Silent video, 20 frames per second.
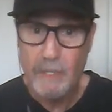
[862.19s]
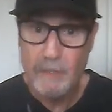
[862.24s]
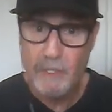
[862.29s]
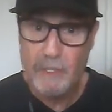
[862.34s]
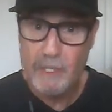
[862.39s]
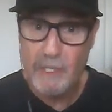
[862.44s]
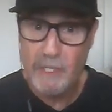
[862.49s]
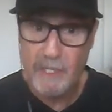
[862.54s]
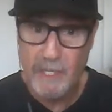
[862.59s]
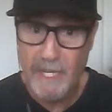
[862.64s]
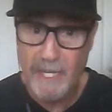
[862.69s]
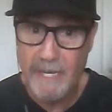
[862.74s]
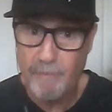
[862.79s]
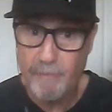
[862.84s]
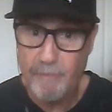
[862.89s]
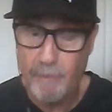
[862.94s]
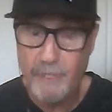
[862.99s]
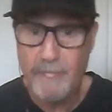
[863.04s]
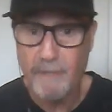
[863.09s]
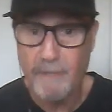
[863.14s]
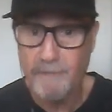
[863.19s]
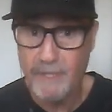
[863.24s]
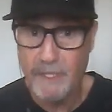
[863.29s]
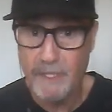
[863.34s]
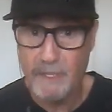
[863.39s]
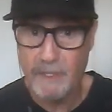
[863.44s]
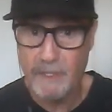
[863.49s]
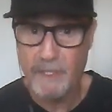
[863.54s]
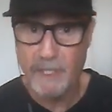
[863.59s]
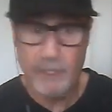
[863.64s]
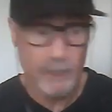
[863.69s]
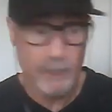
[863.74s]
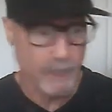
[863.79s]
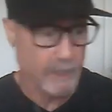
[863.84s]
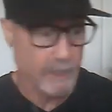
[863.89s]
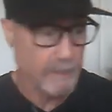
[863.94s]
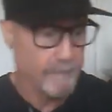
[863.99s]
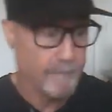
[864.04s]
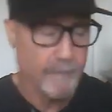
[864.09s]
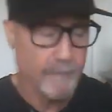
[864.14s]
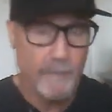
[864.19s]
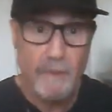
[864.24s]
the slavery of the addiction